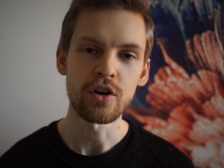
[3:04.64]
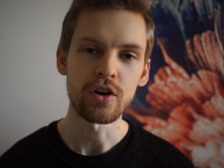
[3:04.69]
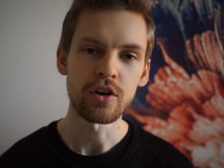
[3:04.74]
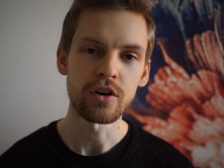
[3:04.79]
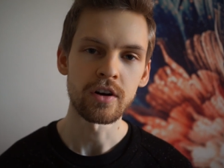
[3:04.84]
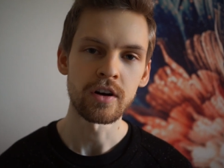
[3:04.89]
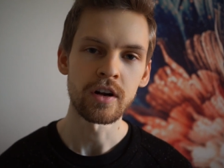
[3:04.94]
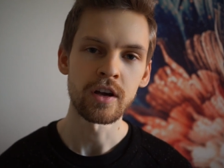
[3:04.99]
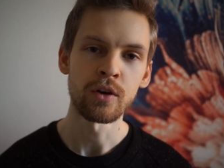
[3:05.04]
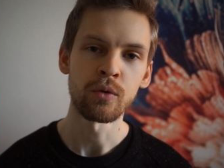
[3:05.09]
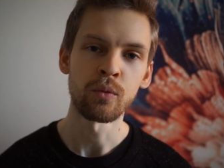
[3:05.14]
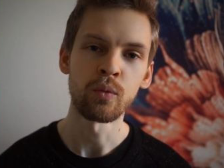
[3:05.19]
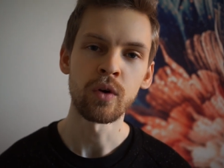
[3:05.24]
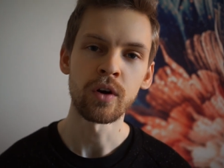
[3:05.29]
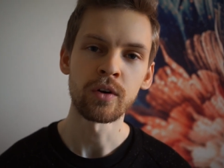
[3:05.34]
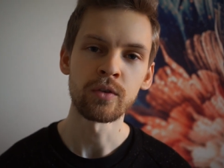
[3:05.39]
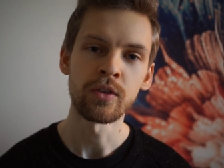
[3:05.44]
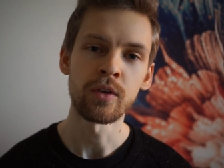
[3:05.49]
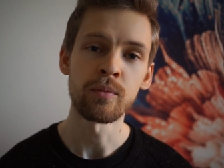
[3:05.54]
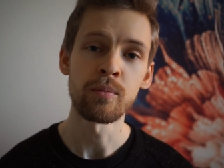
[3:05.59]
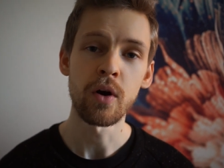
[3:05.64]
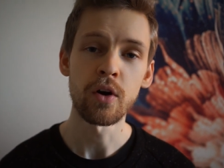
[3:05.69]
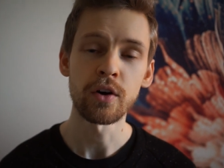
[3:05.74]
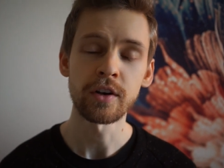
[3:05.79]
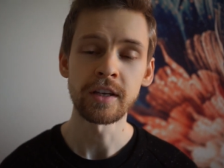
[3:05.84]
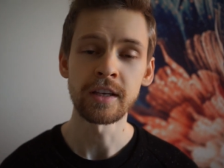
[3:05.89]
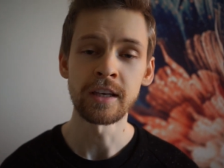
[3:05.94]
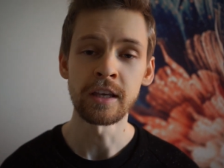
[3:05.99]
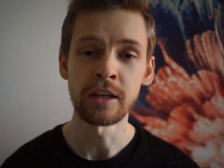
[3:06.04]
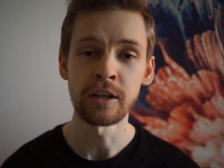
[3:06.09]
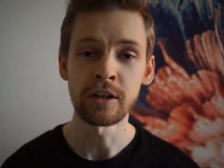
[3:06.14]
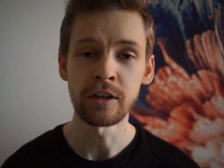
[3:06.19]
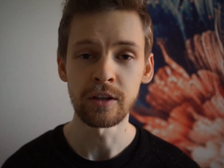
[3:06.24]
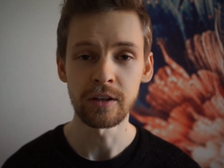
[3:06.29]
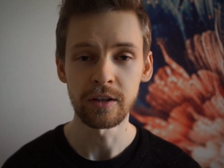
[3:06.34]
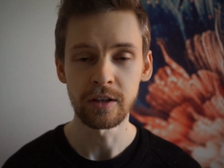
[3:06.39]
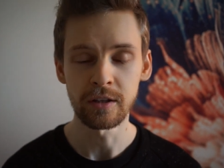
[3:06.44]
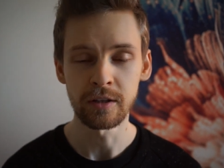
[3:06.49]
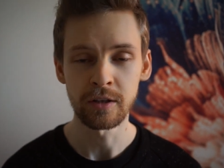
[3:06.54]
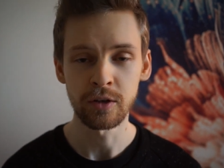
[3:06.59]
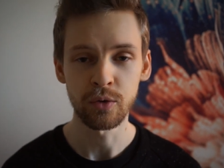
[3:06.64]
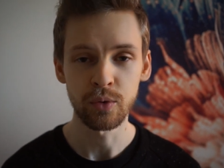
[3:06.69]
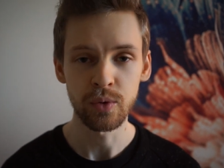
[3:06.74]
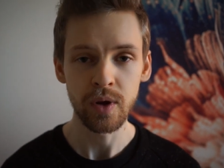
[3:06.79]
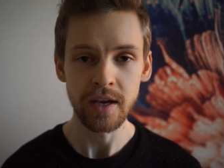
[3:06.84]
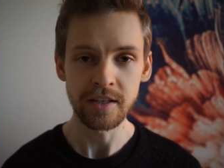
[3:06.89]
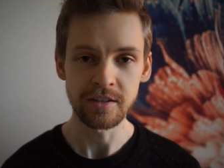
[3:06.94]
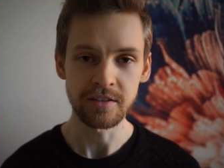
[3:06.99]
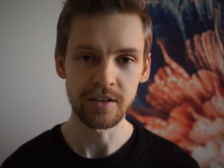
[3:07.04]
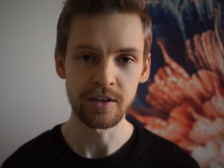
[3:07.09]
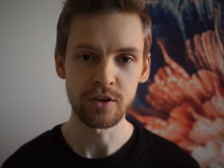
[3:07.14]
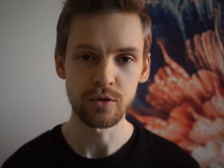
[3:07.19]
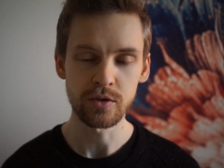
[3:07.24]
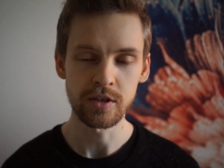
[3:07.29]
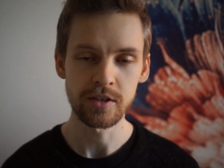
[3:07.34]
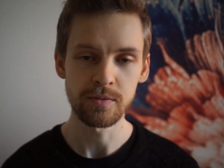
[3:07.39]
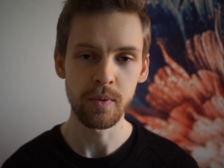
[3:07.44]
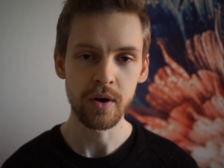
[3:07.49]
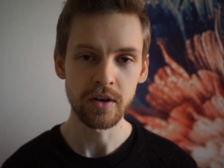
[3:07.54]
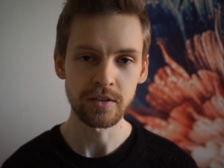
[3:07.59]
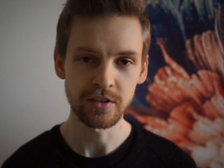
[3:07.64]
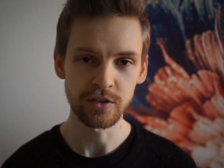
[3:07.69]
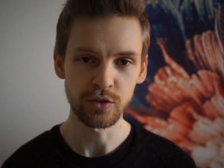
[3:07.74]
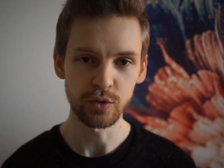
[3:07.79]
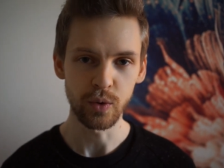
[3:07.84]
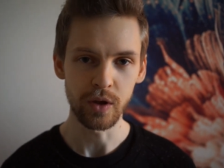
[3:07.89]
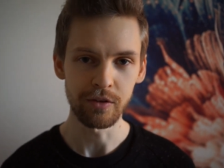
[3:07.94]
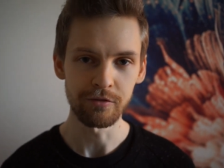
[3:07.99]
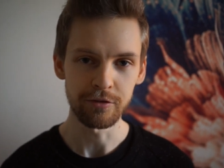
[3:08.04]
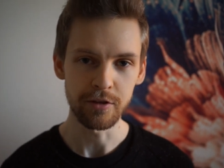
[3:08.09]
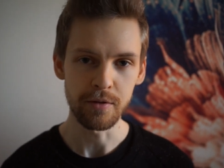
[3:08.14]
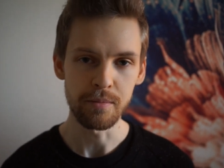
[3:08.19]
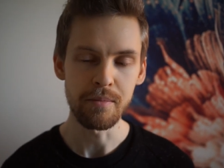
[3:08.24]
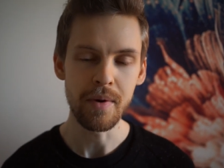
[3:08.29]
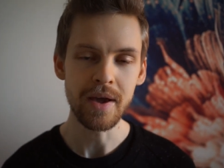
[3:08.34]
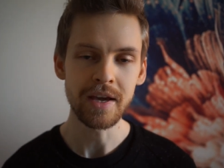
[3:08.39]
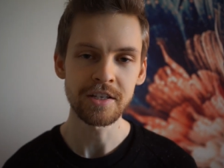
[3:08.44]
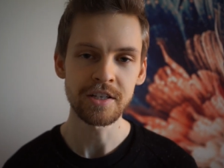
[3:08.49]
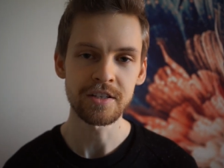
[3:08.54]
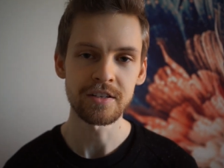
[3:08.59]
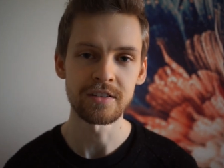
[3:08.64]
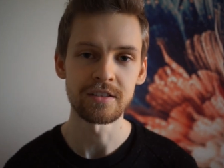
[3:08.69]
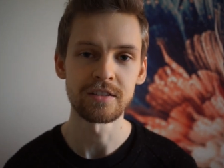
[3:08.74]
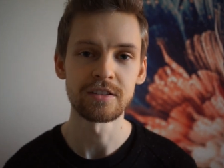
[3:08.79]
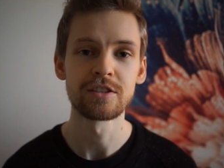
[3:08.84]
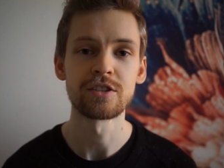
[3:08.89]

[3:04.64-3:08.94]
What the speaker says: are what the body creates in a response to inflammation.